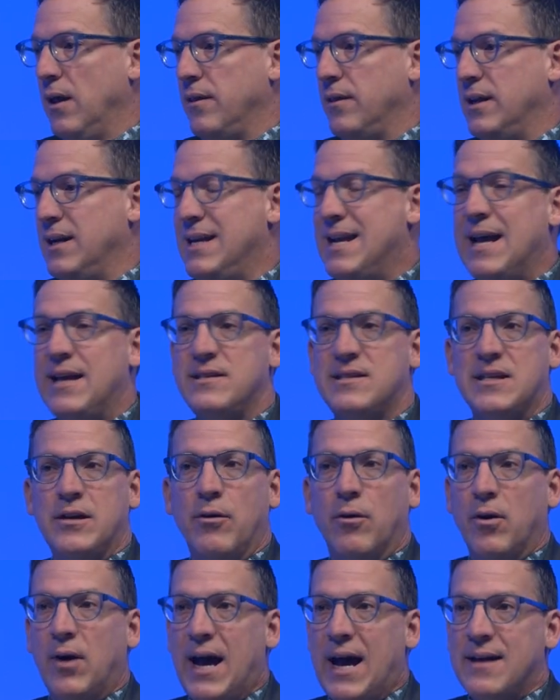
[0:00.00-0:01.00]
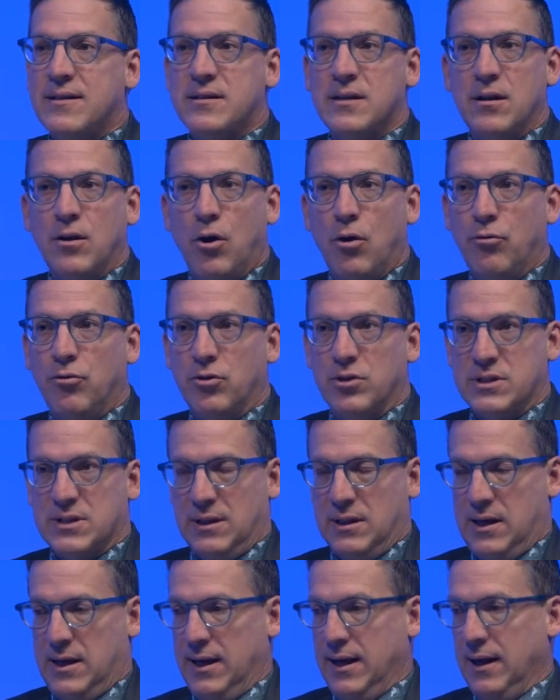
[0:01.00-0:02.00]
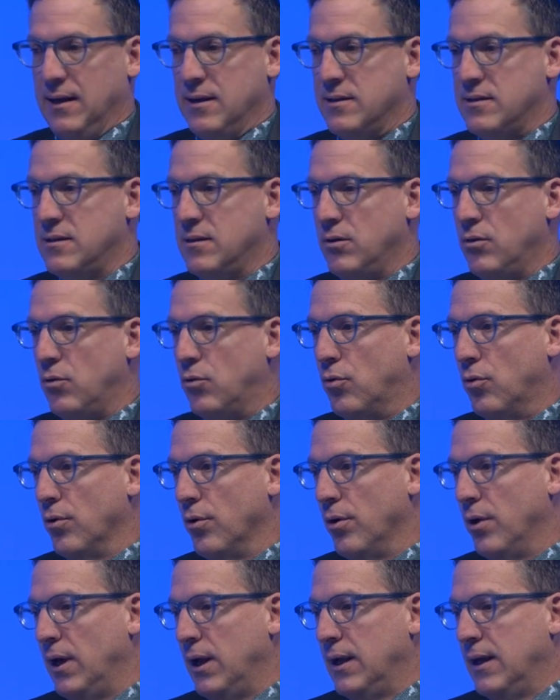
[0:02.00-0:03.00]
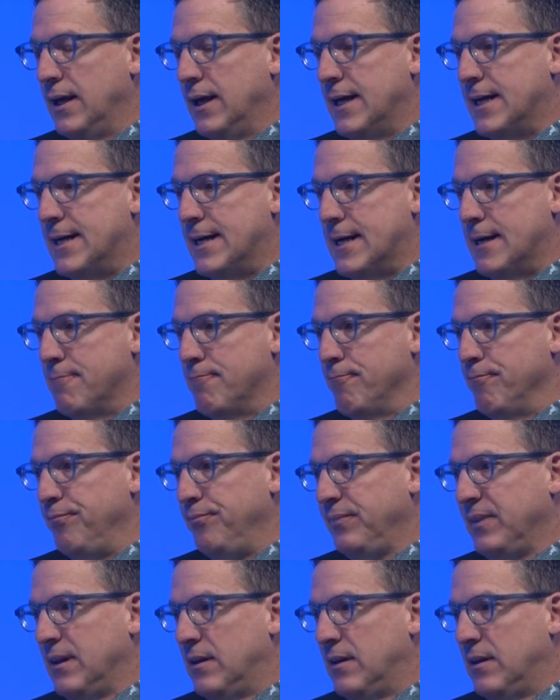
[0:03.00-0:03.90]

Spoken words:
the Net Zero Asset Owners Alliance or the